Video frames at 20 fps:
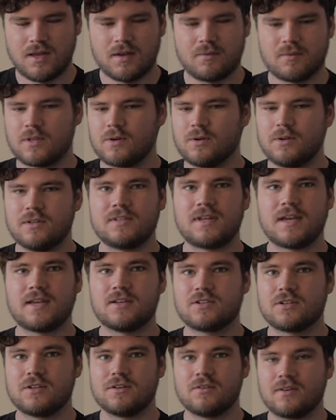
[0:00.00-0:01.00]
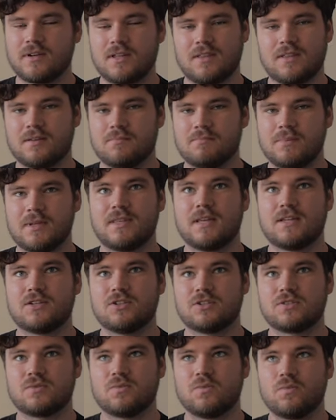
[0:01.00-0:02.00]
anyway, they're not in danger or anything, but they're
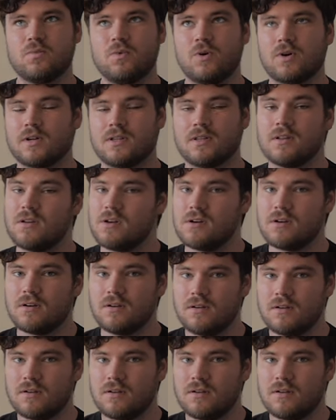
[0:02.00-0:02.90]
just walking along,